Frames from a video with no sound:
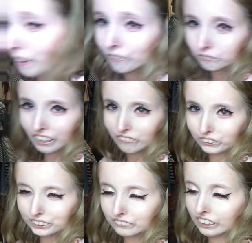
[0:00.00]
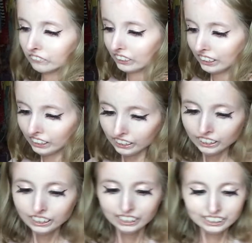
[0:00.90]
My first favorite
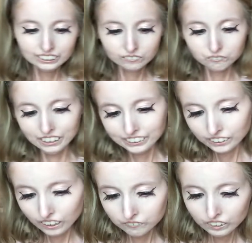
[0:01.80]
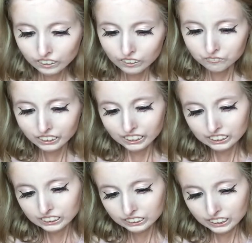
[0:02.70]
isn't makeup, but it
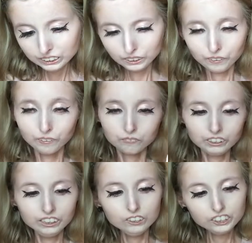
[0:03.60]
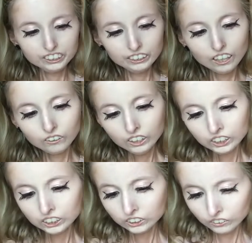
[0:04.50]
is this Rio
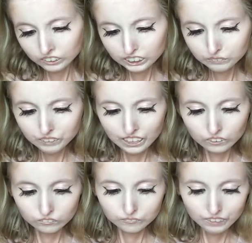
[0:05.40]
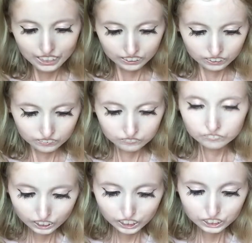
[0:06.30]
Don't Despair Repair
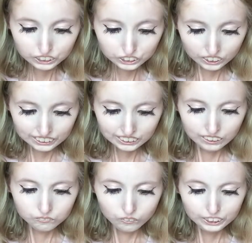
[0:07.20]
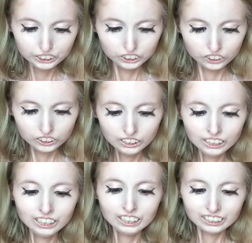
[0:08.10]
Strength and Moisture
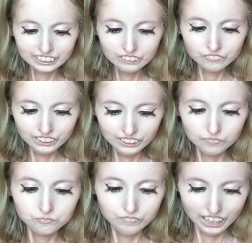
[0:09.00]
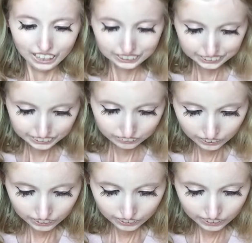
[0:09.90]
Leave-In Mask.
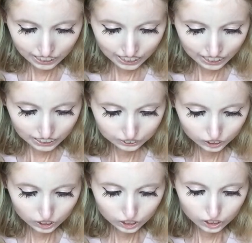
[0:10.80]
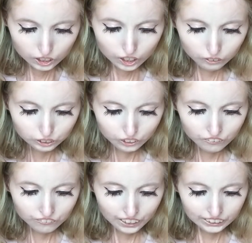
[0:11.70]
It has no
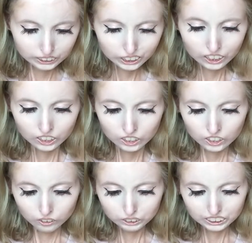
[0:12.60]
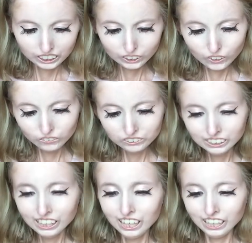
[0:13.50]
sulfates, no silicone,
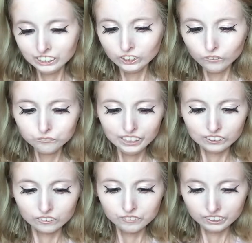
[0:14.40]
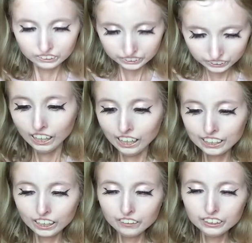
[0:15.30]
and no parabens.
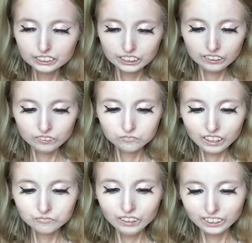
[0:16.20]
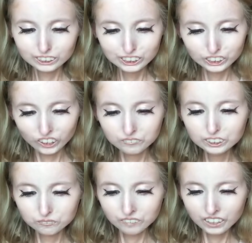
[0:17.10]
I got this in my boxy charm
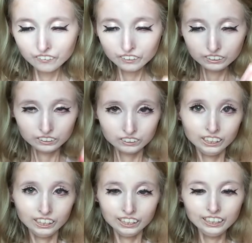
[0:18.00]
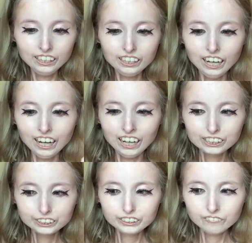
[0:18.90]
this month. I
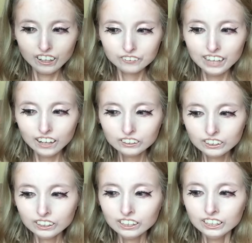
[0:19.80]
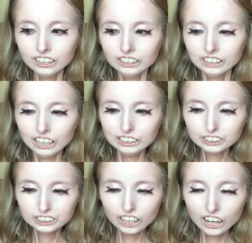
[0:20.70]
actually found out that
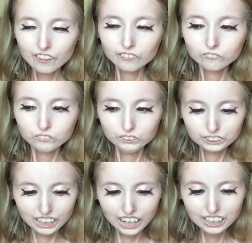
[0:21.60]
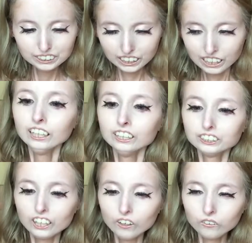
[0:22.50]
it's not the full size,
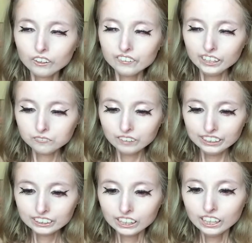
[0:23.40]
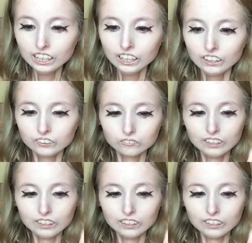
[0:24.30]
so they make the